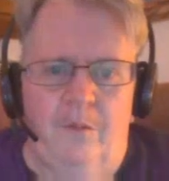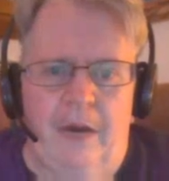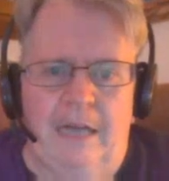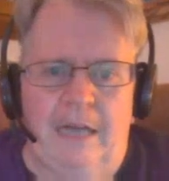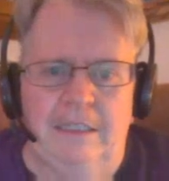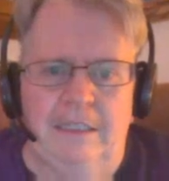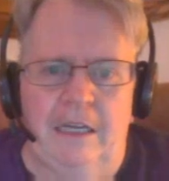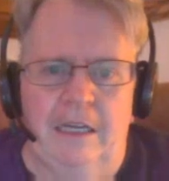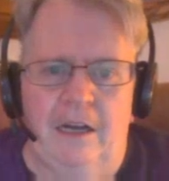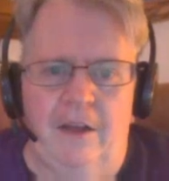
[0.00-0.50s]

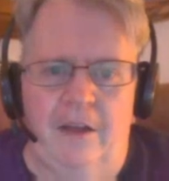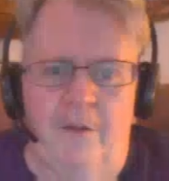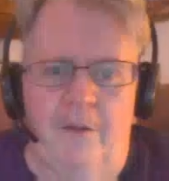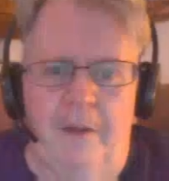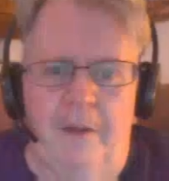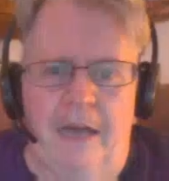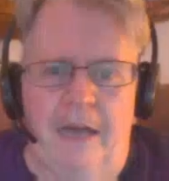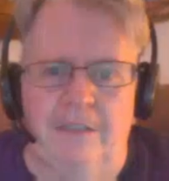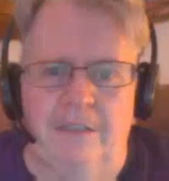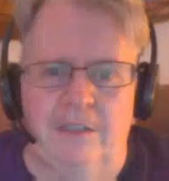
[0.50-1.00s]
passing
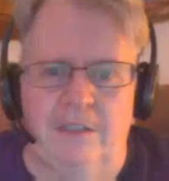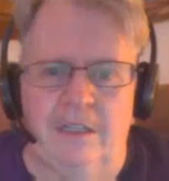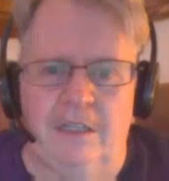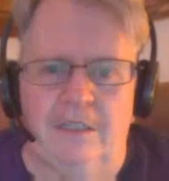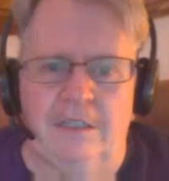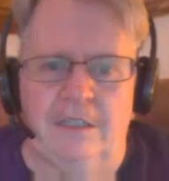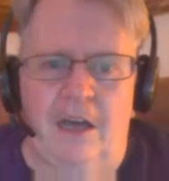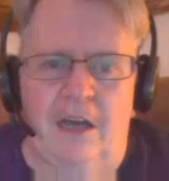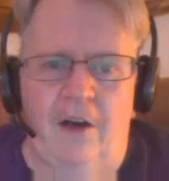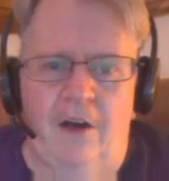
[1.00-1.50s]
another passage to
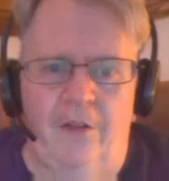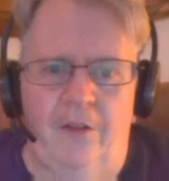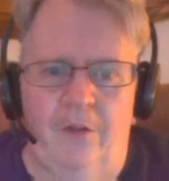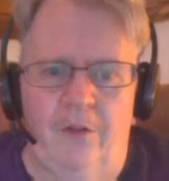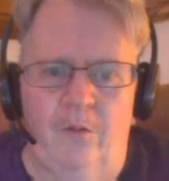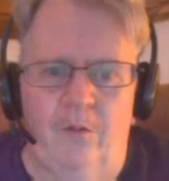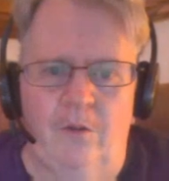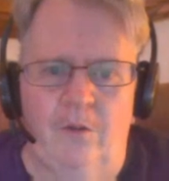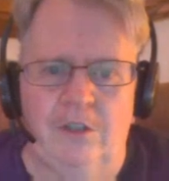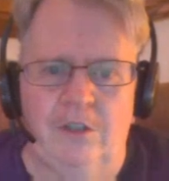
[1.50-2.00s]
the
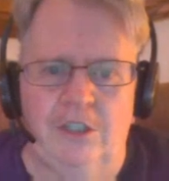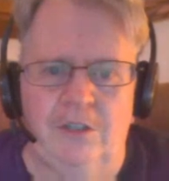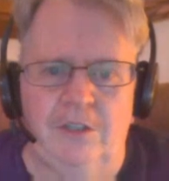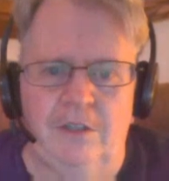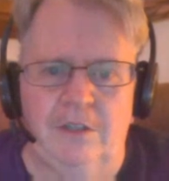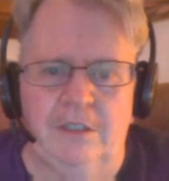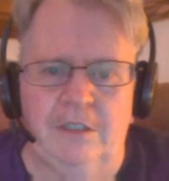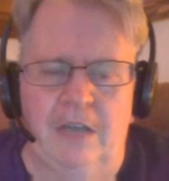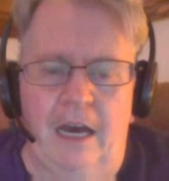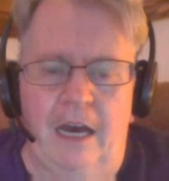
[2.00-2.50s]
south, which
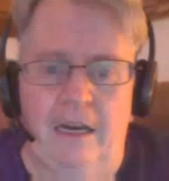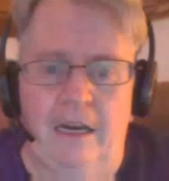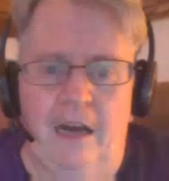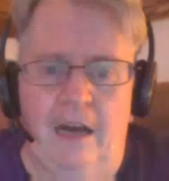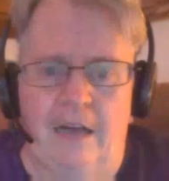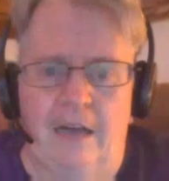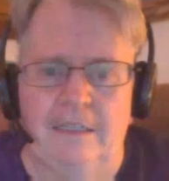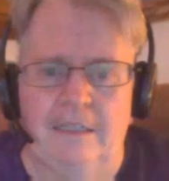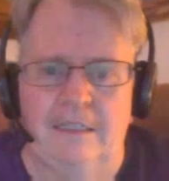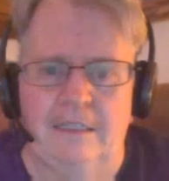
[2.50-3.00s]
you decide
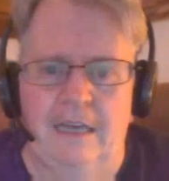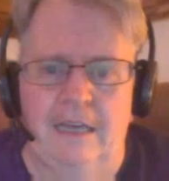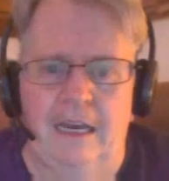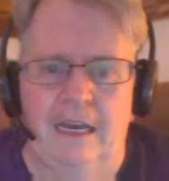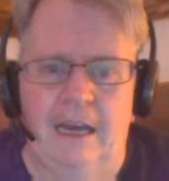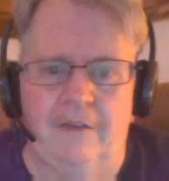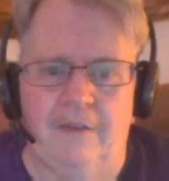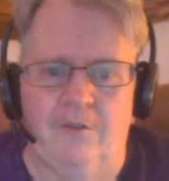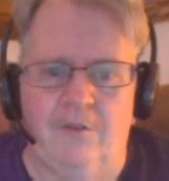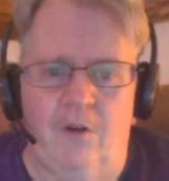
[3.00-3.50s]
not to
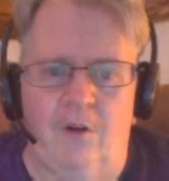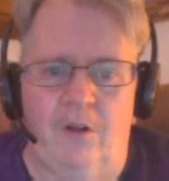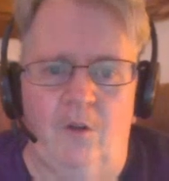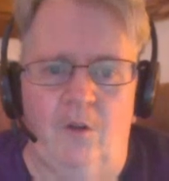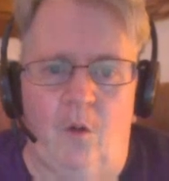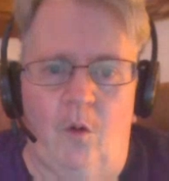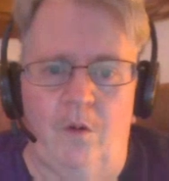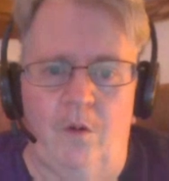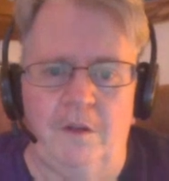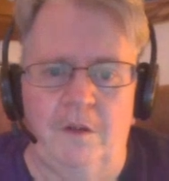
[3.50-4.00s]
take. After all,
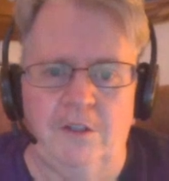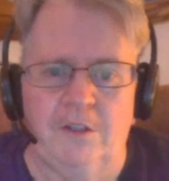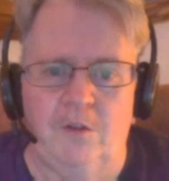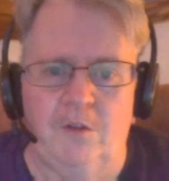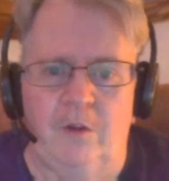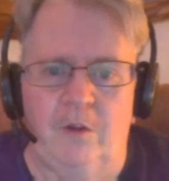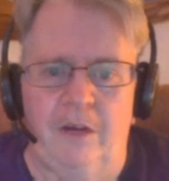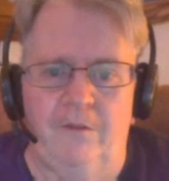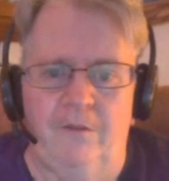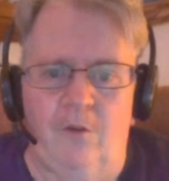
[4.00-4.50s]
north is
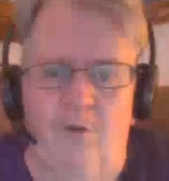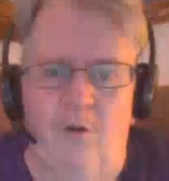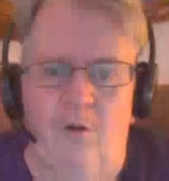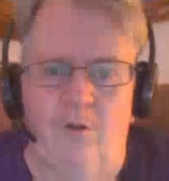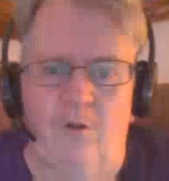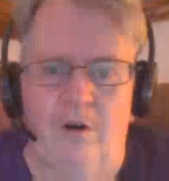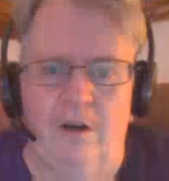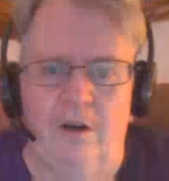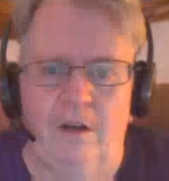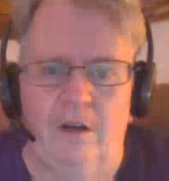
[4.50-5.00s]
the way
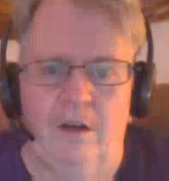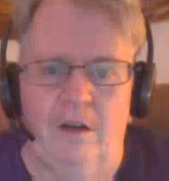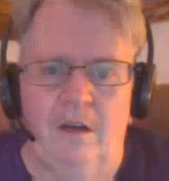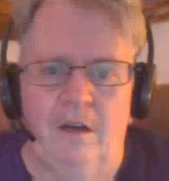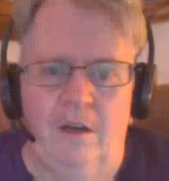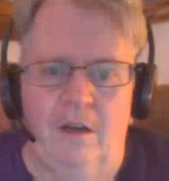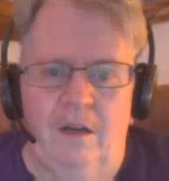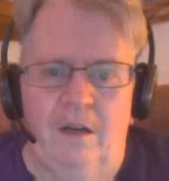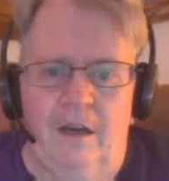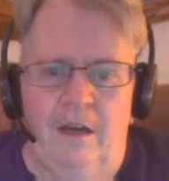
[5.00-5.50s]
forward,
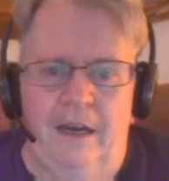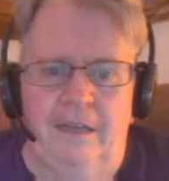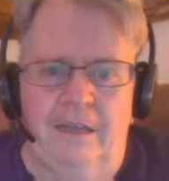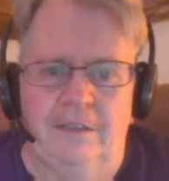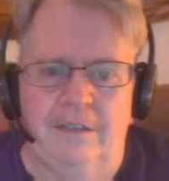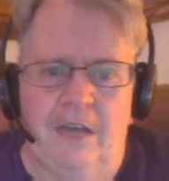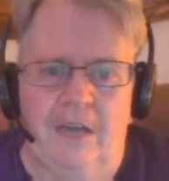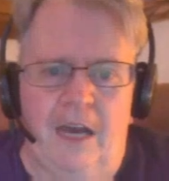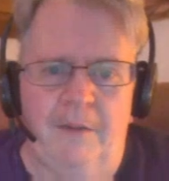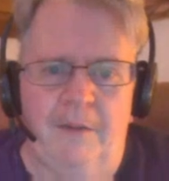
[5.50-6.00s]

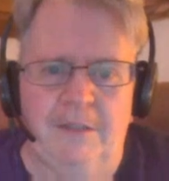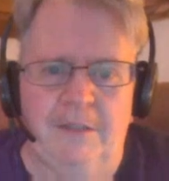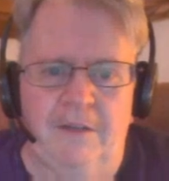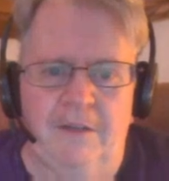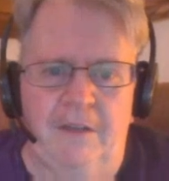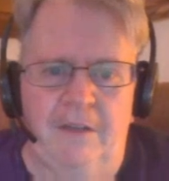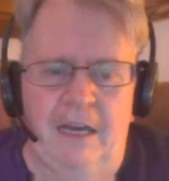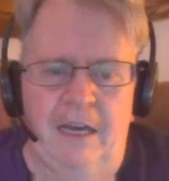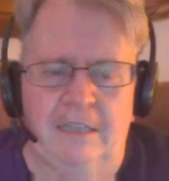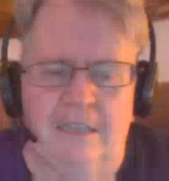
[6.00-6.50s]
and time is
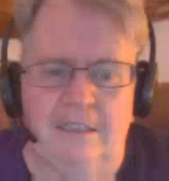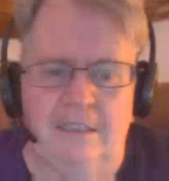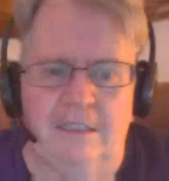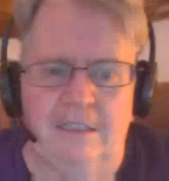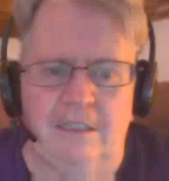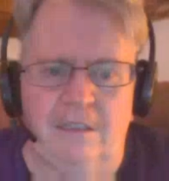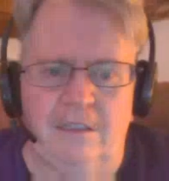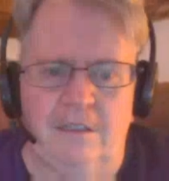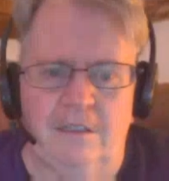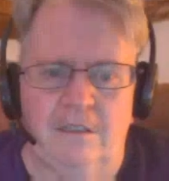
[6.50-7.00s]
of the essence
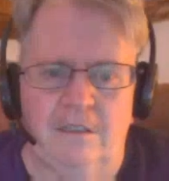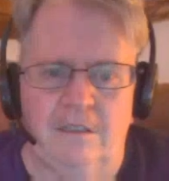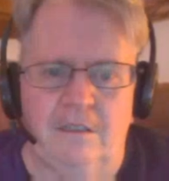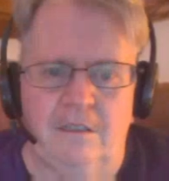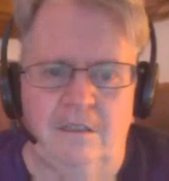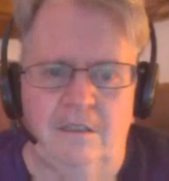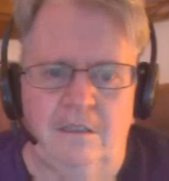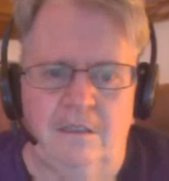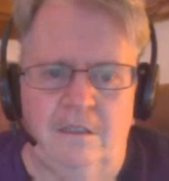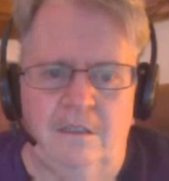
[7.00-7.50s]
here.
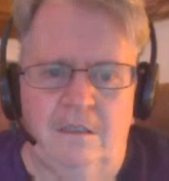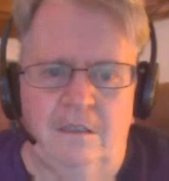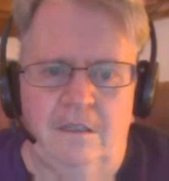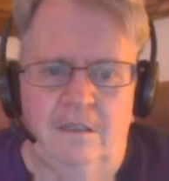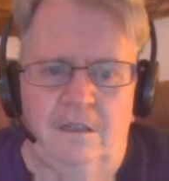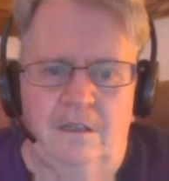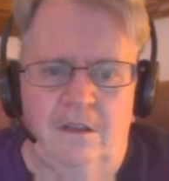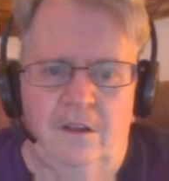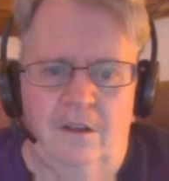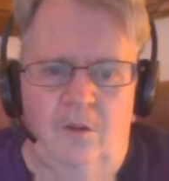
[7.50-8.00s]

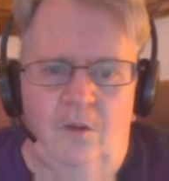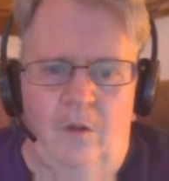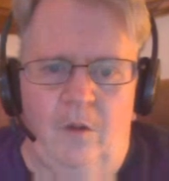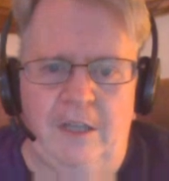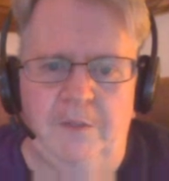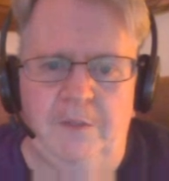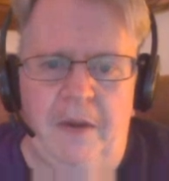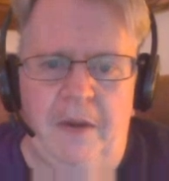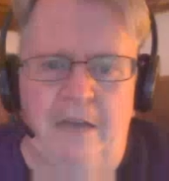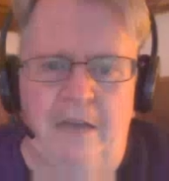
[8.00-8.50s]
The
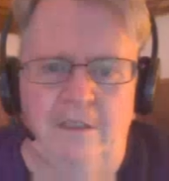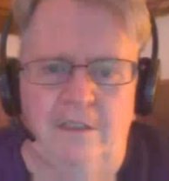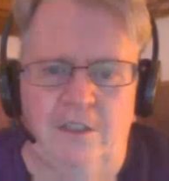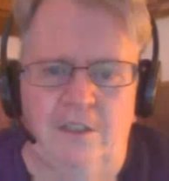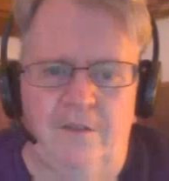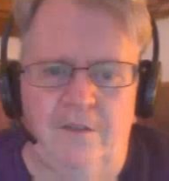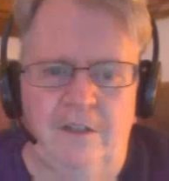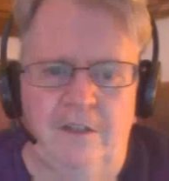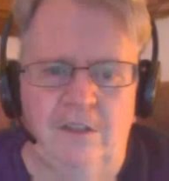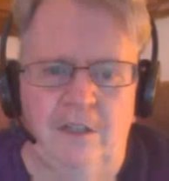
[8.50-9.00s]
west
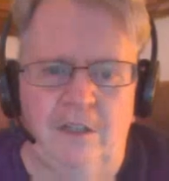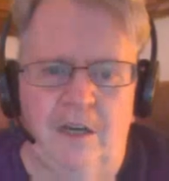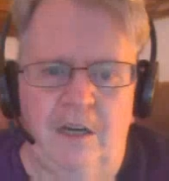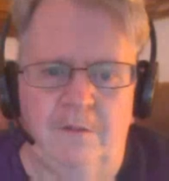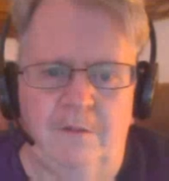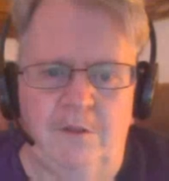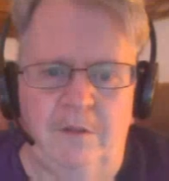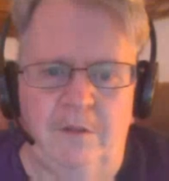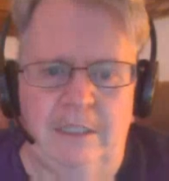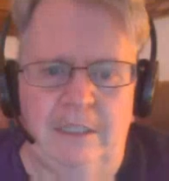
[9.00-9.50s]
passage eventually
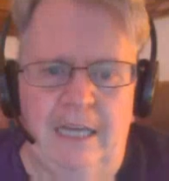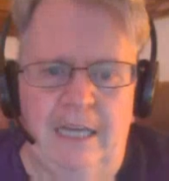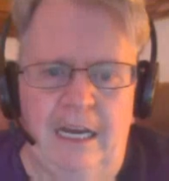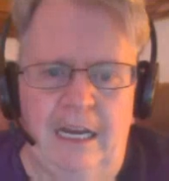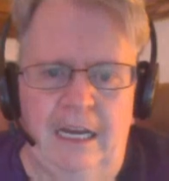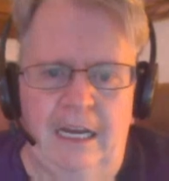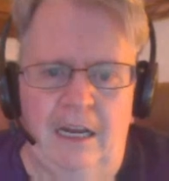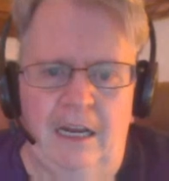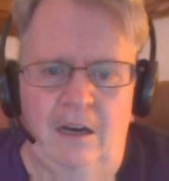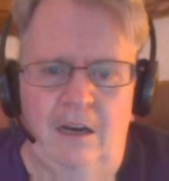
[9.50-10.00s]
comes to a
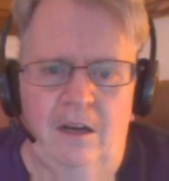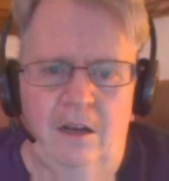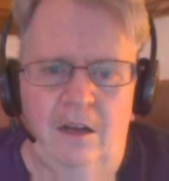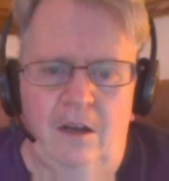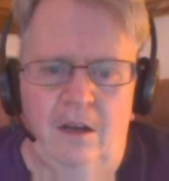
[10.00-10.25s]
dead end.